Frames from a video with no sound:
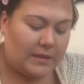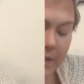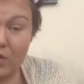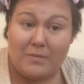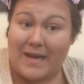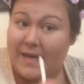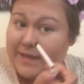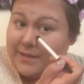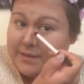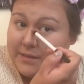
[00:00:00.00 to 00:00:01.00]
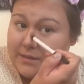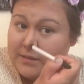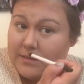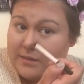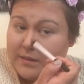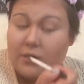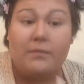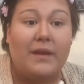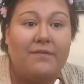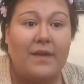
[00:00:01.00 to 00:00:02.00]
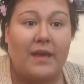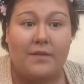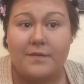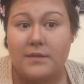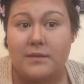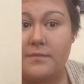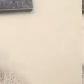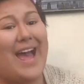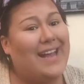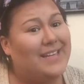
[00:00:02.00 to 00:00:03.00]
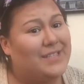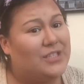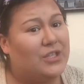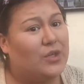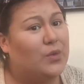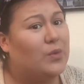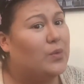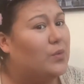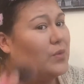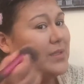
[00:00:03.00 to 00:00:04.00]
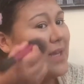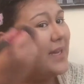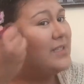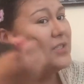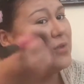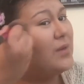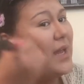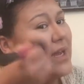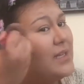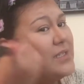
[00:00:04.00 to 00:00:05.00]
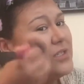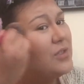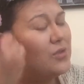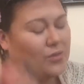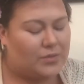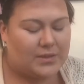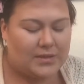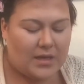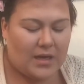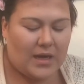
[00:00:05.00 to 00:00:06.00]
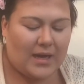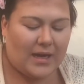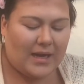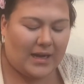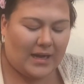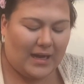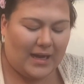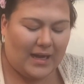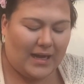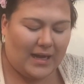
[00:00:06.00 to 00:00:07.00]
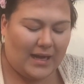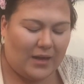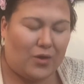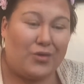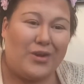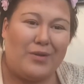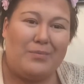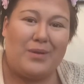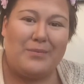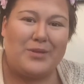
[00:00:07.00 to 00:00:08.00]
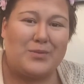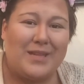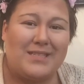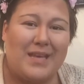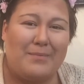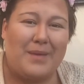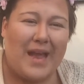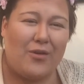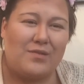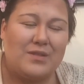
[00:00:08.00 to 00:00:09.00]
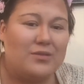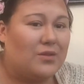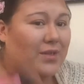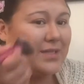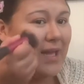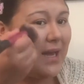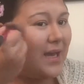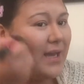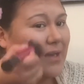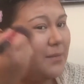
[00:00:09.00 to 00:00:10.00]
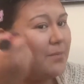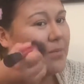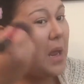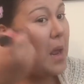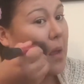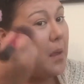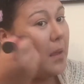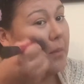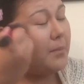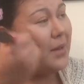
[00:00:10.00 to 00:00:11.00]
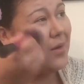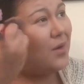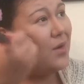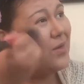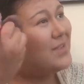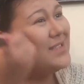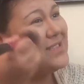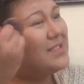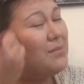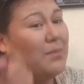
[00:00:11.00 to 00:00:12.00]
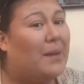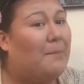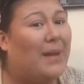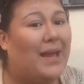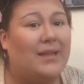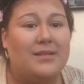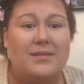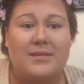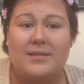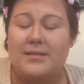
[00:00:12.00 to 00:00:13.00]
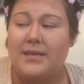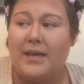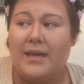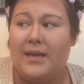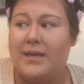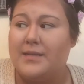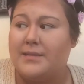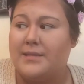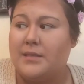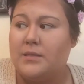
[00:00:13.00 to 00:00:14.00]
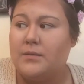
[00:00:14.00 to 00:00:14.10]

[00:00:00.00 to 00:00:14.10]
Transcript: Criminal Minds. They're all my faves. I like shoes. I do like shoes. Although I pretty much wear the same pair of shoes all the time, because my balance is